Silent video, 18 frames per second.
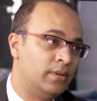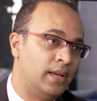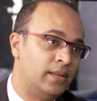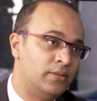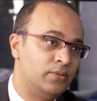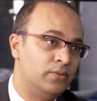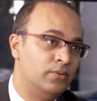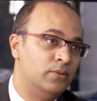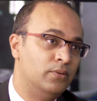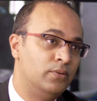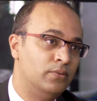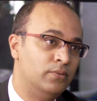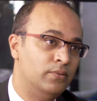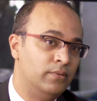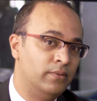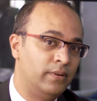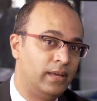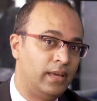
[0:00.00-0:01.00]
has to go
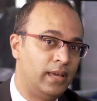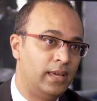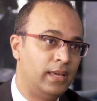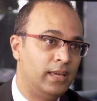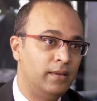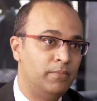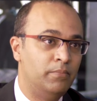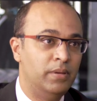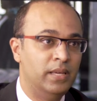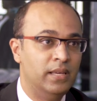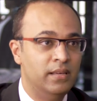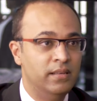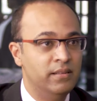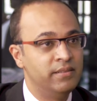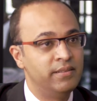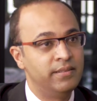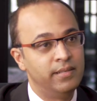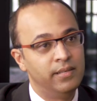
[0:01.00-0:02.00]
to A,
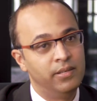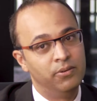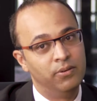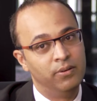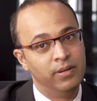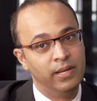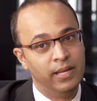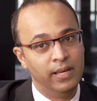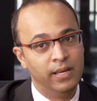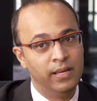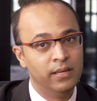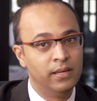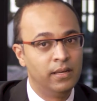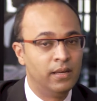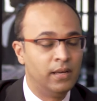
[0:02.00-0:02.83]
B, C, or D.